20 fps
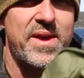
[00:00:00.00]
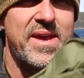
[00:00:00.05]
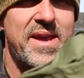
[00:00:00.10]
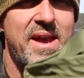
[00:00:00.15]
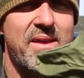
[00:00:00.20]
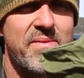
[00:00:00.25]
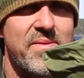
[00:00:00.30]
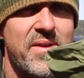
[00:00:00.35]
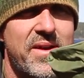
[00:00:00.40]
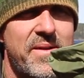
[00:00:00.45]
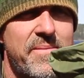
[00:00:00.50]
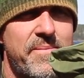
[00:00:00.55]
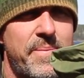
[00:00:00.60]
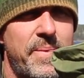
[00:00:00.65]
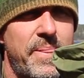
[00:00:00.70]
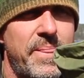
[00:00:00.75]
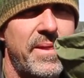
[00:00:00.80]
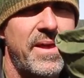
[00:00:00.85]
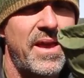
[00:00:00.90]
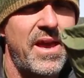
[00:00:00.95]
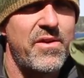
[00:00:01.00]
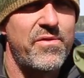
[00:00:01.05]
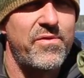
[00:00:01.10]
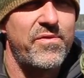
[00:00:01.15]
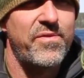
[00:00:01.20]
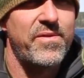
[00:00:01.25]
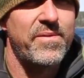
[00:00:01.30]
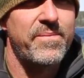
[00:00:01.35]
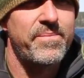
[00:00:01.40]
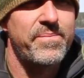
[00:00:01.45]
thinking that
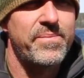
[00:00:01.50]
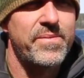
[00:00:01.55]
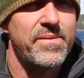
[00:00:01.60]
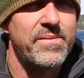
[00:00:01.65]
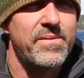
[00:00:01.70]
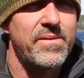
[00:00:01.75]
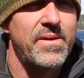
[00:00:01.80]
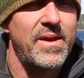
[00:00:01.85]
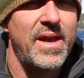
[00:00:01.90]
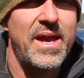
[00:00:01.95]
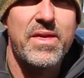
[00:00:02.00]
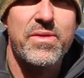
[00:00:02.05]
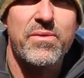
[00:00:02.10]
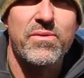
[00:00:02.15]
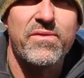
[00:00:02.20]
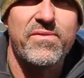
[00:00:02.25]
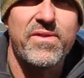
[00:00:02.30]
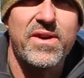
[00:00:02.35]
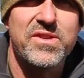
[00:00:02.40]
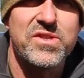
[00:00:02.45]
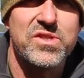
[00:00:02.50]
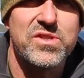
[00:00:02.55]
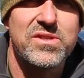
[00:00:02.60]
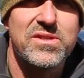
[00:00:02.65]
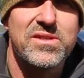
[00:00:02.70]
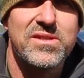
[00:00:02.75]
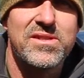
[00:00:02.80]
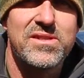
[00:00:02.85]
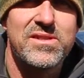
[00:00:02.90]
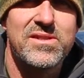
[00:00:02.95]
if either of us
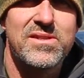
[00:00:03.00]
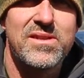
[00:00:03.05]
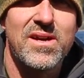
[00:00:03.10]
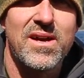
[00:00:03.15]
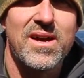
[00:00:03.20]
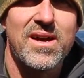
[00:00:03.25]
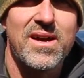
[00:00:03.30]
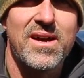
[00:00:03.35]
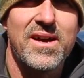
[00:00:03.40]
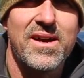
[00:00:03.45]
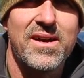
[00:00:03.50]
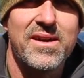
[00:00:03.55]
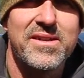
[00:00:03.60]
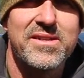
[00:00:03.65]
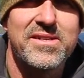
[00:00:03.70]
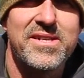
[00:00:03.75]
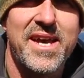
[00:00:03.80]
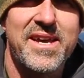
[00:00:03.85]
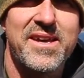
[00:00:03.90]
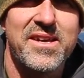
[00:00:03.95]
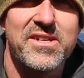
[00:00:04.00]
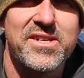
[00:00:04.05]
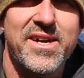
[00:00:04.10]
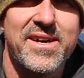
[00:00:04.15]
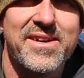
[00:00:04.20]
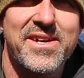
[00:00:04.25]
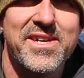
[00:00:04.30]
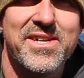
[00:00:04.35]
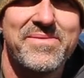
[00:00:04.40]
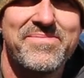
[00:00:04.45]
Uh, take a
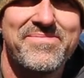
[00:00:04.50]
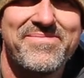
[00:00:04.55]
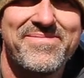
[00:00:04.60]
dunk